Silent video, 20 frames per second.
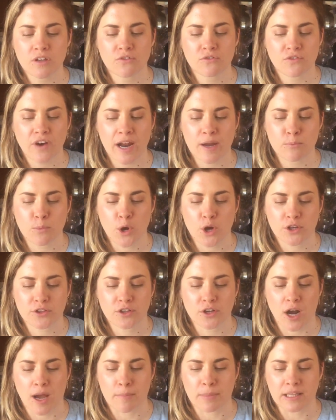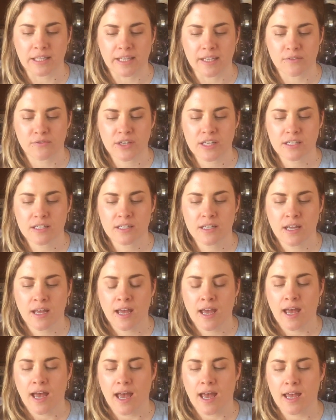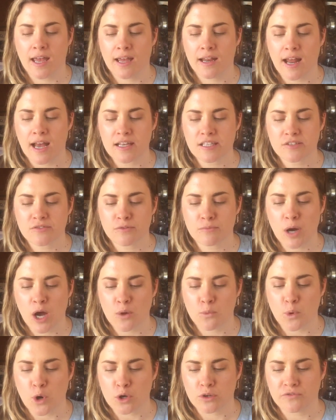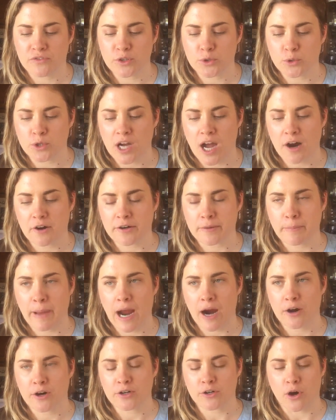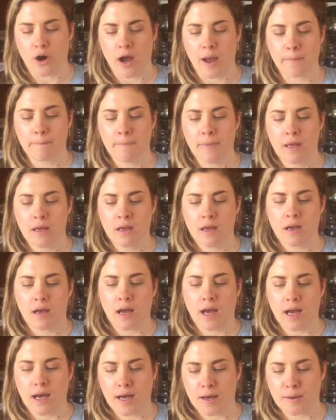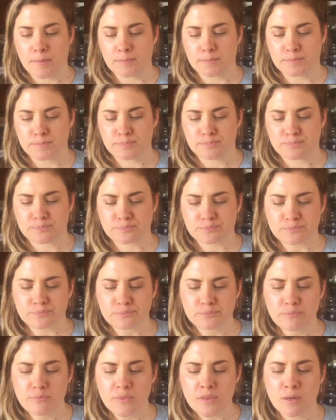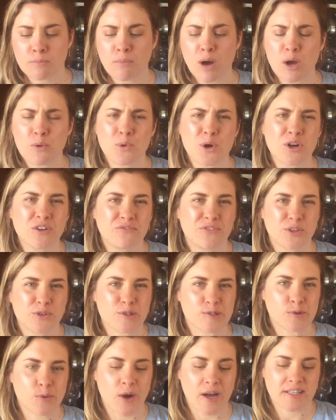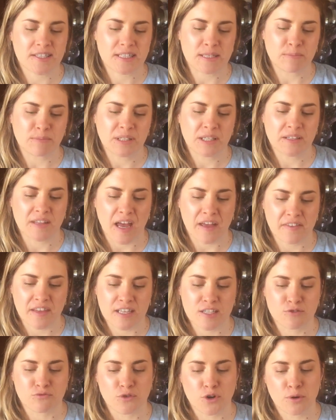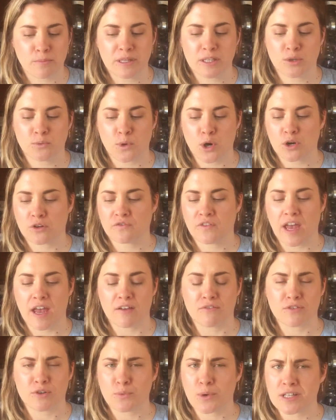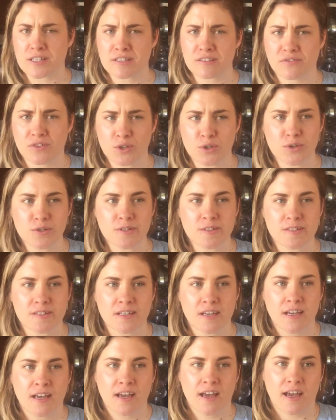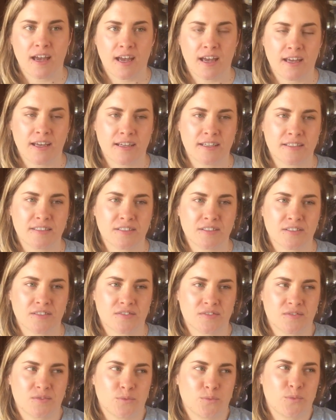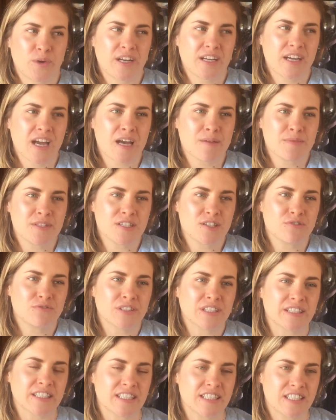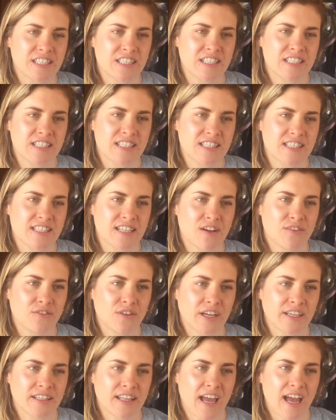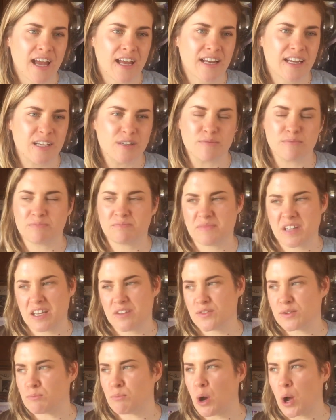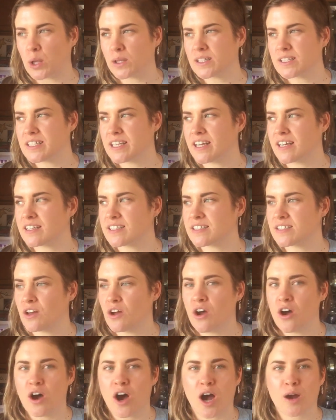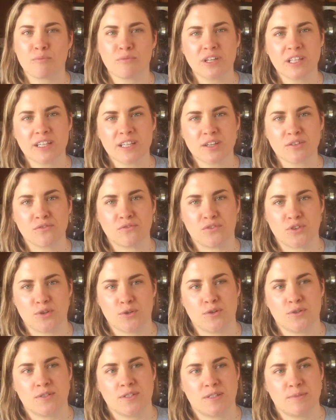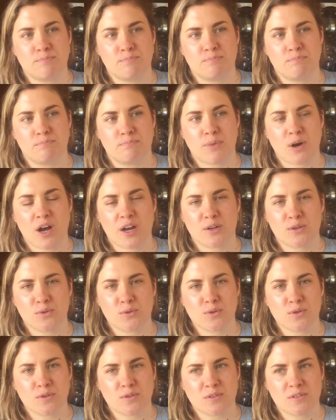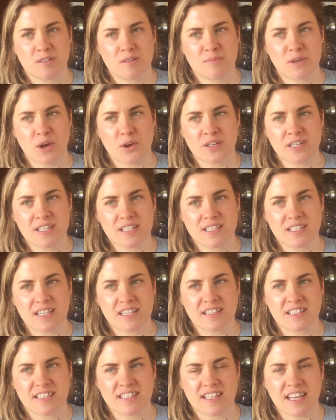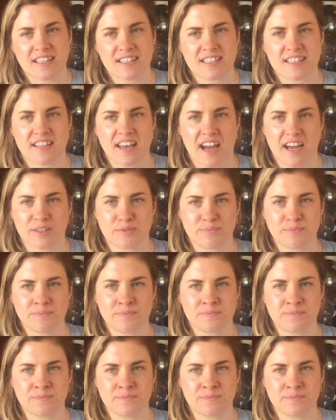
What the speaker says: framework that I believe in. And as for my worldview or current paradigm, my worldview is quite simply that there's room in the world for everyone's views. And when it comes to religion and stuff like that, and even politics, I'm really confused by it all, to be honest, in the sense that,